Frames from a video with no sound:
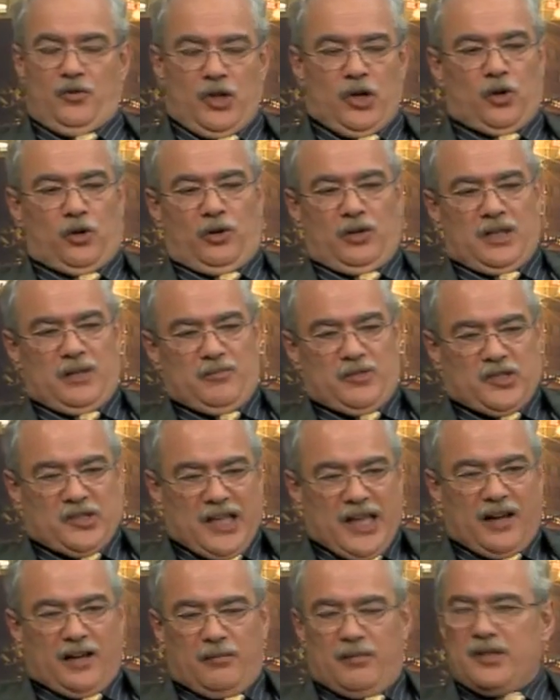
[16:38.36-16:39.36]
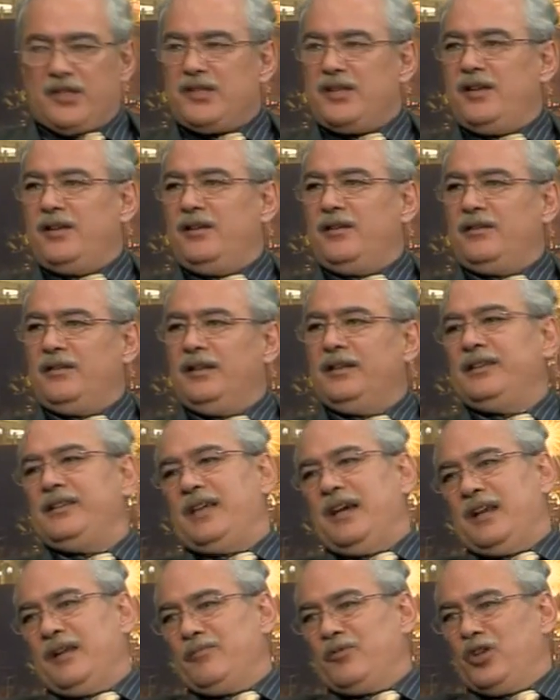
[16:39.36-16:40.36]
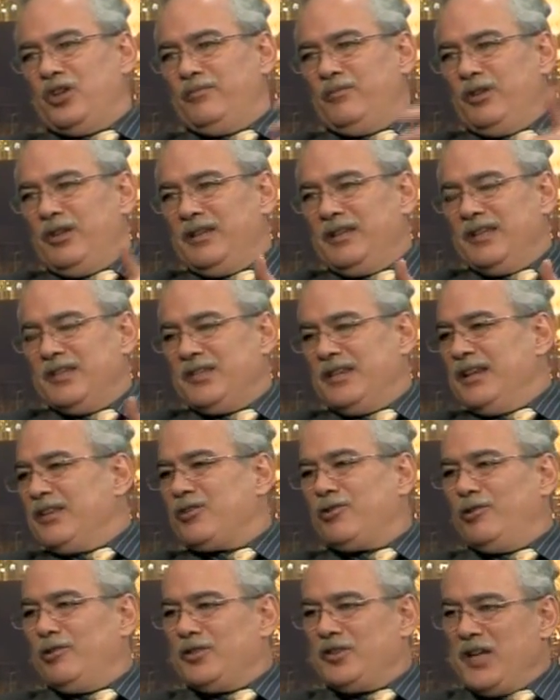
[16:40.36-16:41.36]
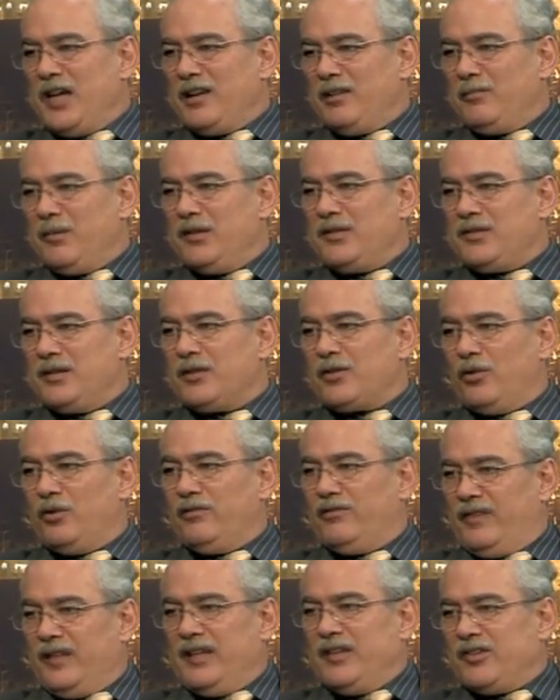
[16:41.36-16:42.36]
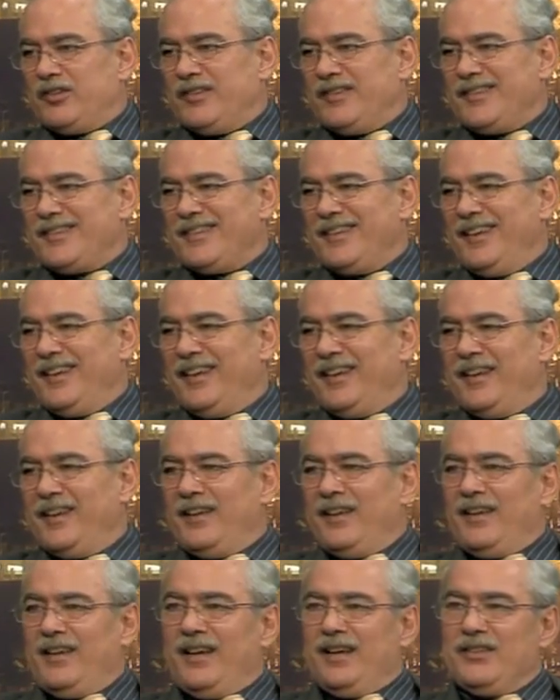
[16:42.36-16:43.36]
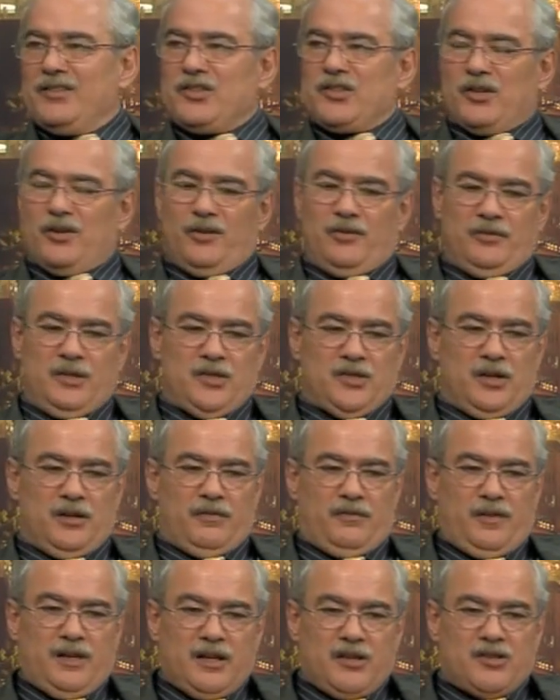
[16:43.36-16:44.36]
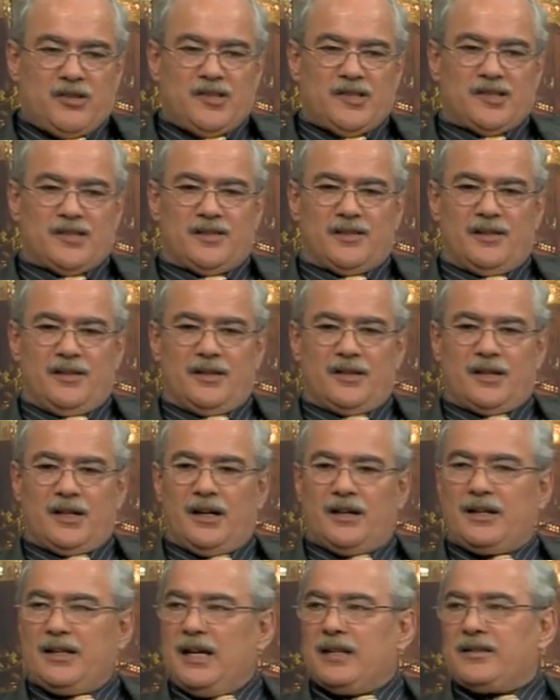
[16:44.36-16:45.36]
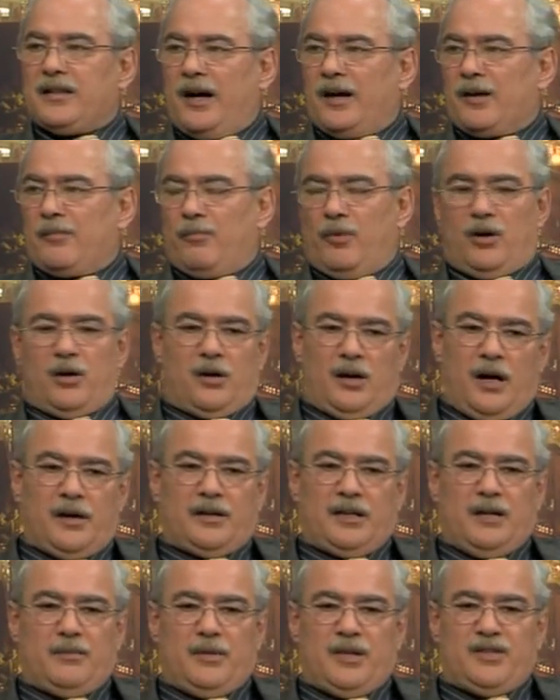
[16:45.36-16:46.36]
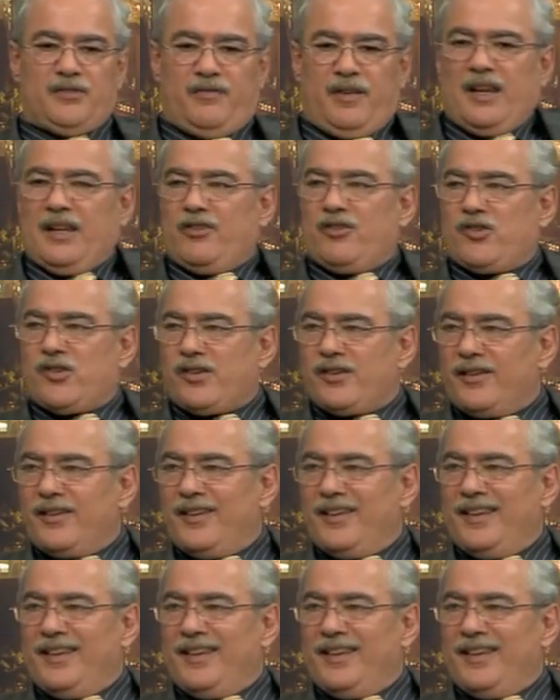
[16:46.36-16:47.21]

They call them settlements here, and the Arab communities are not called settlements, they're called villages. And so these are villages. Qaryat Arba, Qarya means village.